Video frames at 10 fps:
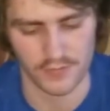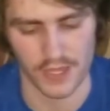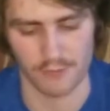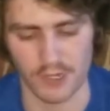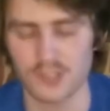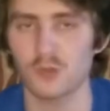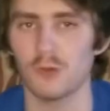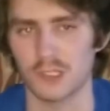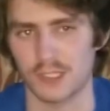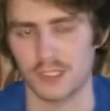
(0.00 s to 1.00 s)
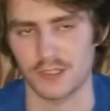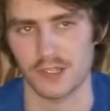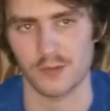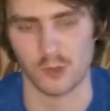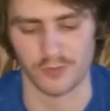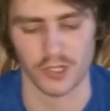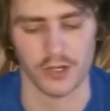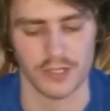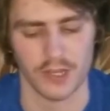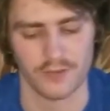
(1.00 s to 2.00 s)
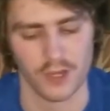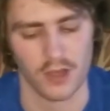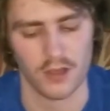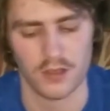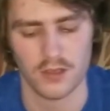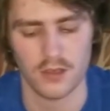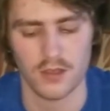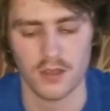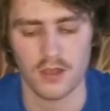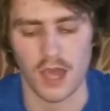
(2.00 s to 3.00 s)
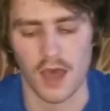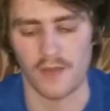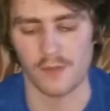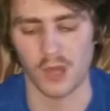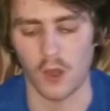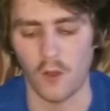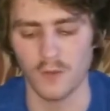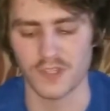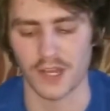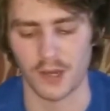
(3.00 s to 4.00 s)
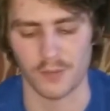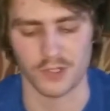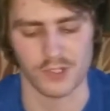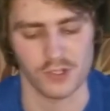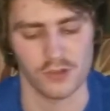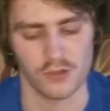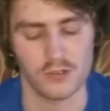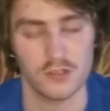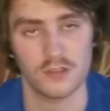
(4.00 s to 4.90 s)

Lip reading: that Russell Wilson is the number one player in the NFL. And then Mahomes at number 2.